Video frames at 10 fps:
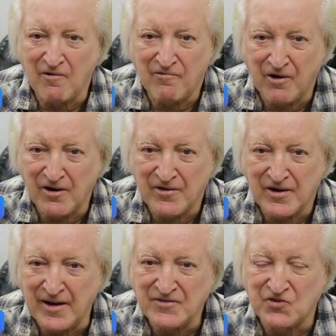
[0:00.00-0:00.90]
in front of the
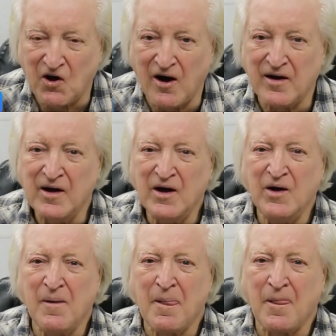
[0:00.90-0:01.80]
next guy,
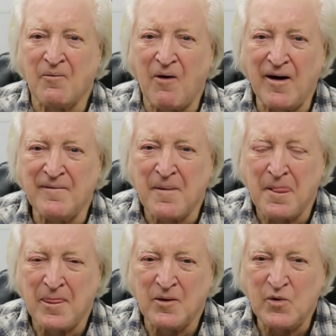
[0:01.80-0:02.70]
right,
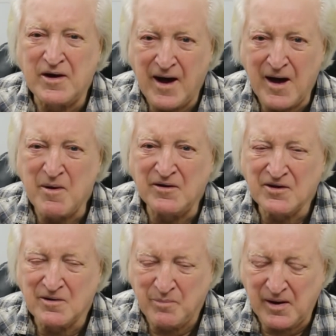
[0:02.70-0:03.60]
that we came into
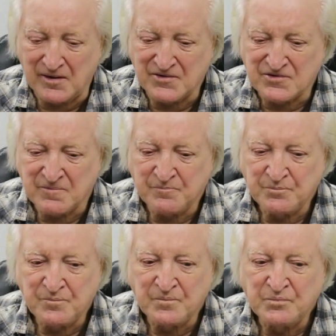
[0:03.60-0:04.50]
the pits,
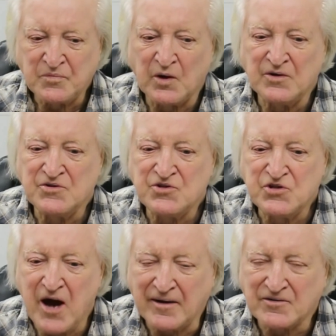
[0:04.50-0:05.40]

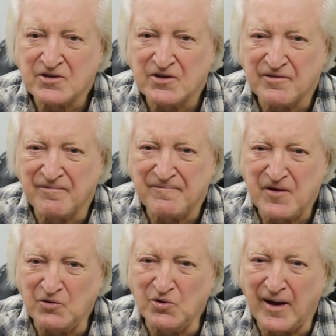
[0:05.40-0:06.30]
checked the
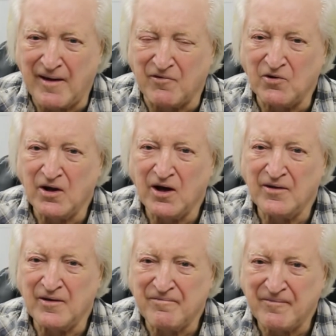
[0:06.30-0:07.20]
fuel level and
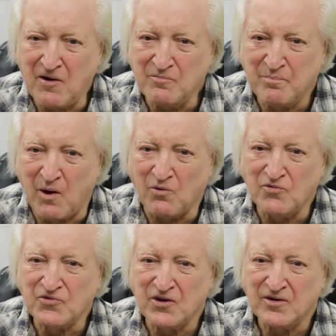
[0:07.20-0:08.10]
the float
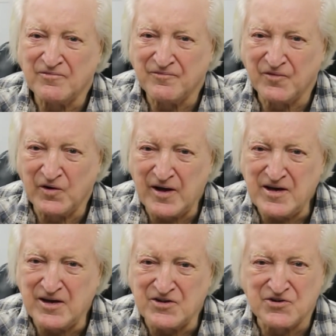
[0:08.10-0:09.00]
bowls for
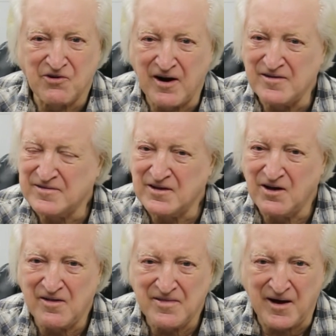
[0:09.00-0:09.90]
leakage or anything
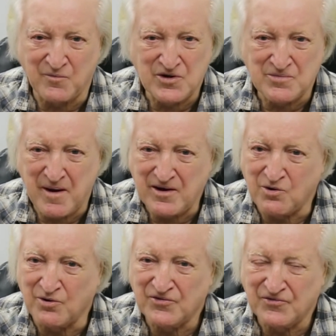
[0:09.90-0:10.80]
like that which may
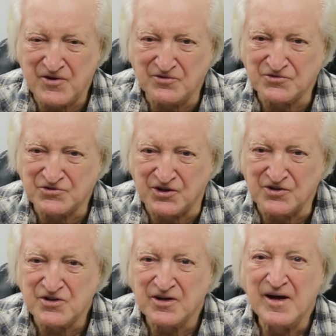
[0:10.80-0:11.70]
cause fuel
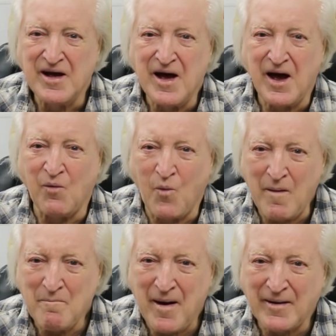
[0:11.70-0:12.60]
surge, and
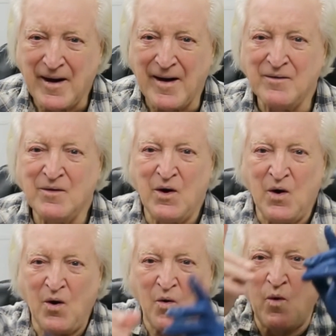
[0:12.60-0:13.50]
went back out
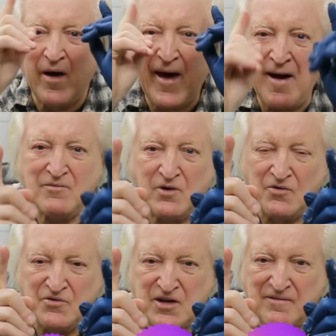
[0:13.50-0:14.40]
without
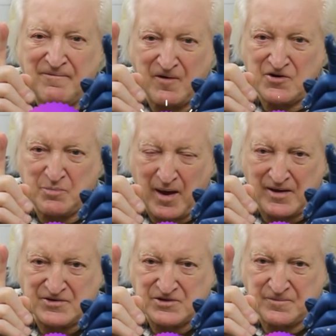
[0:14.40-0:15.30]
losing first
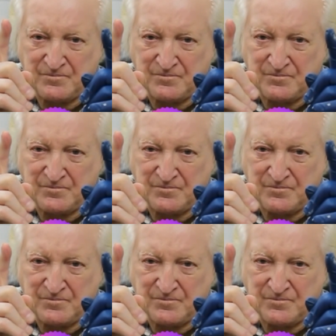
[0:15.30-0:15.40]
place.